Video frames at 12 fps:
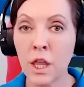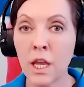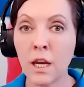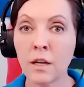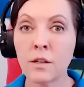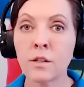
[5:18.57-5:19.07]

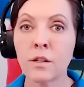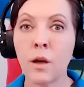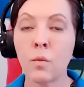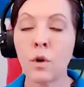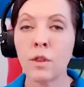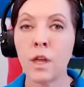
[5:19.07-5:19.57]
things
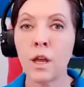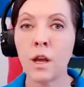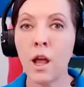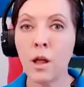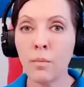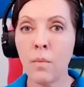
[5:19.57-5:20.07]
that would then
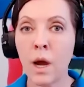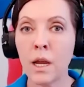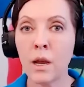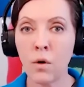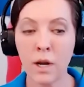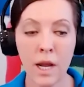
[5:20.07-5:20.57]
help my
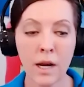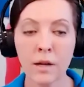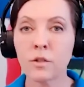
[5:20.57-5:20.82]
organic